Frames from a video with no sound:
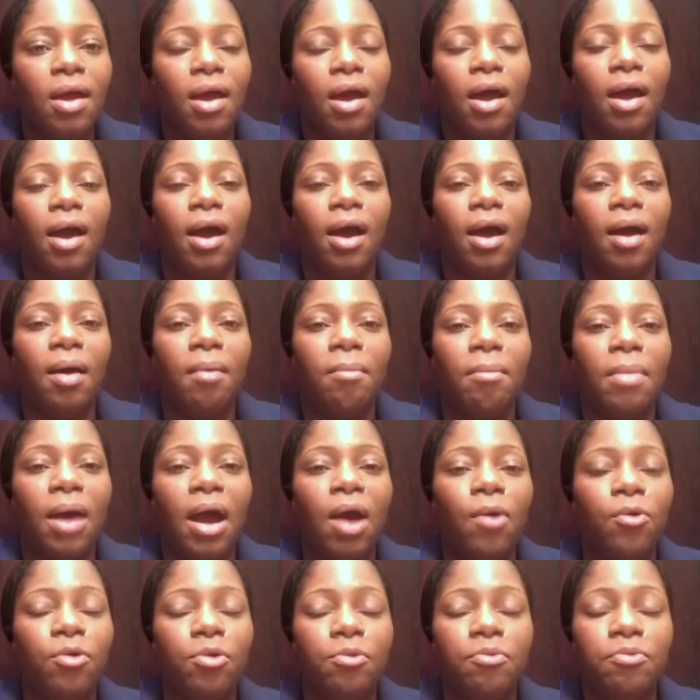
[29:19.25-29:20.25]
I
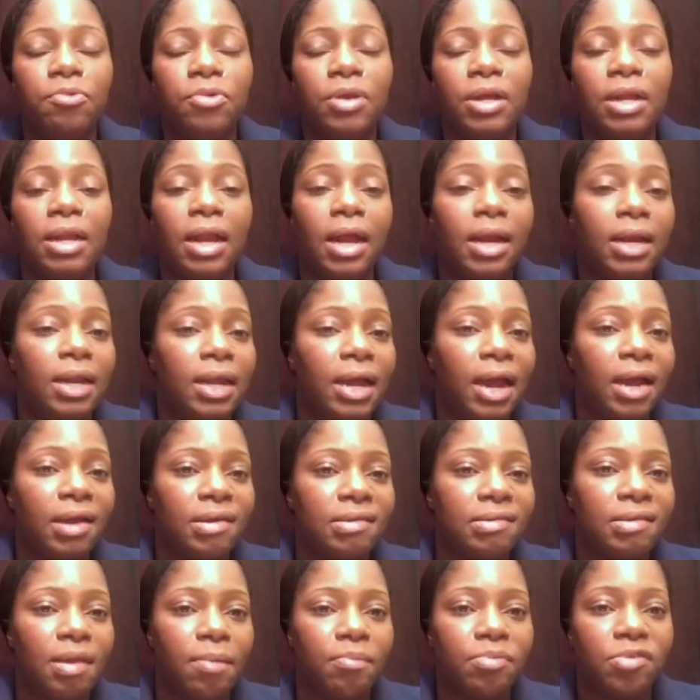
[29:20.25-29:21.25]
would gladly
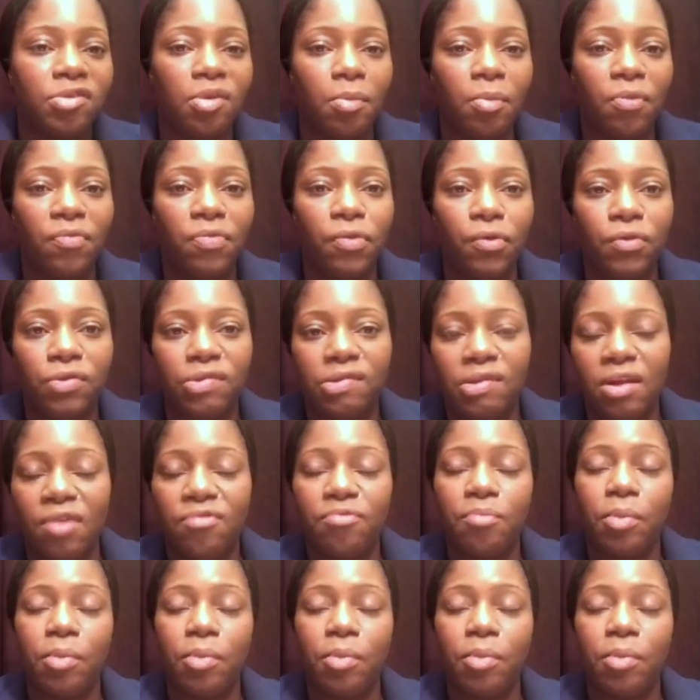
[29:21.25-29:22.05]
accept some of those stuff,